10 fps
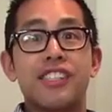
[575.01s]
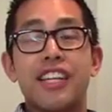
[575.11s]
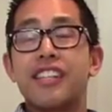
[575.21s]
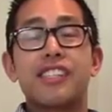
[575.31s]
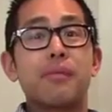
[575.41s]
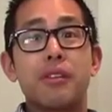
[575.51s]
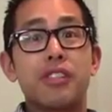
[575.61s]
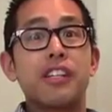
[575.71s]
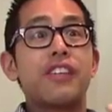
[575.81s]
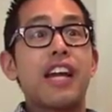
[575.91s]
and sometimes they'll
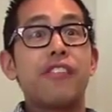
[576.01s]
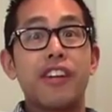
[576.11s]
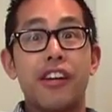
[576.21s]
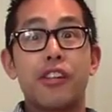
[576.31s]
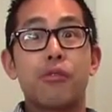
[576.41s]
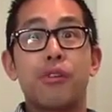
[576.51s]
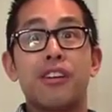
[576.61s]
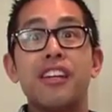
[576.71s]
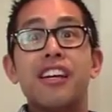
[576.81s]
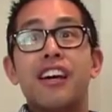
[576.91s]
even have another
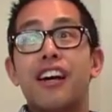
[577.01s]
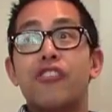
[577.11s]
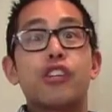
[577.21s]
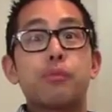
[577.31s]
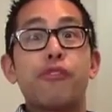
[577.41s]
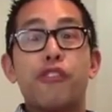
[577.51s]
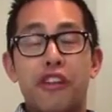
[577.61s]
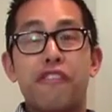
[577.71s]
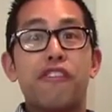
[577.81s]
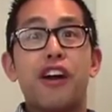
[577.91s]
one just before the
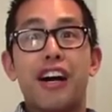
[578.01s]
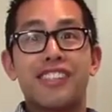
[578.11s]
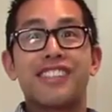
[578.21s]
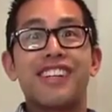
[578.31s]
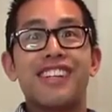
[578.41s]
frost,